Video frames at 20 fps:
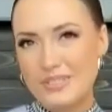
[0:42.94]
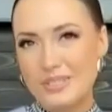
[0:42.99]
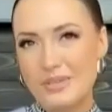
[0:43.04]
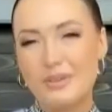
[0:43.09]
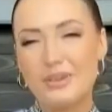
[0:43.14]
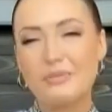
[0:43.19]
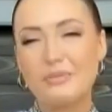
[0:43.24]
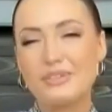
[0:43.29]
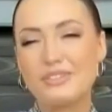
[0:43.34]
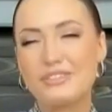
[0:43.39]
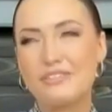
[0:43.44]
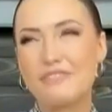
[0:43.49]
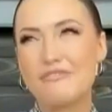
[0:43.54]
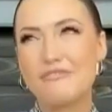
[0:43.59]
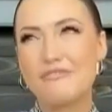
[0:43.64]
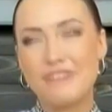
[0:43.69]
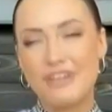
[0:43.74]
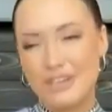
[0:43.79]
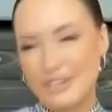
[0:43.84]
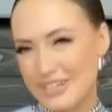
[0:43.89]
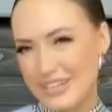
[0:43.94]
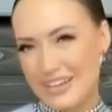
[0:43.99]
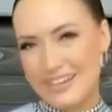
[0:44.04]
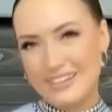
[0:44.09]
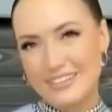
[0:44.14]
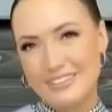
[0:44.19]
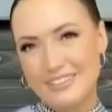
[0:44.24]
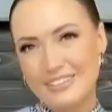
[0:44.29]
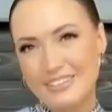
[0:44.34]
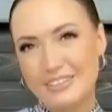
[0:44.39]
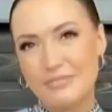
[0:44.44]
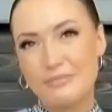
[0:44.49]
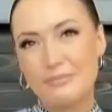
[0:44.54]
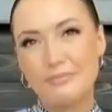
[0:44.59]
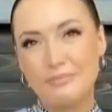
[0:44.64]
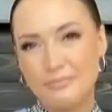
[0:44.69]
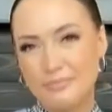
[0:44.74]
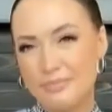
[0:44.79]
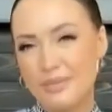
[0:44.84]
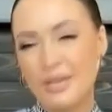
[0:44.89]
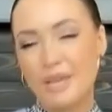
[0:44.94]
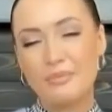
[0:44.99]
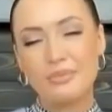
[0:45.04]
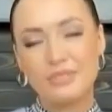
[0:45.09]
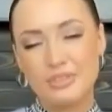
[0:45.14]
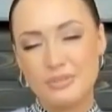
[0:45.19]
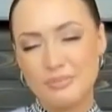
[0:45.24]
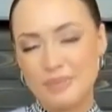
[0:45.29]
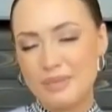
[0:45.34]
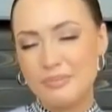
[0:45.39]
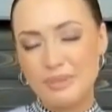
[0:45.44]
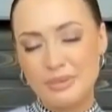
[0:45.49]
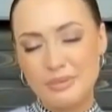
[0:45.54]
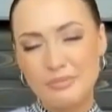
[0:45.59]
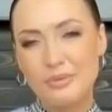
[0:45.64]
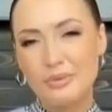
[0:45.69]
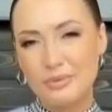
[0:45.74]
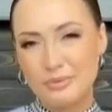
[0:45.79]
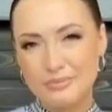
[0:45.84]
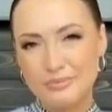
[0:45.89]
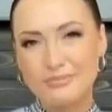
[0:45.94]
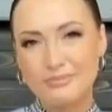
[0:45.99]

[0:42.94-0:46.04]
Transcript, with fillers: so it was very nice to be able to meet people.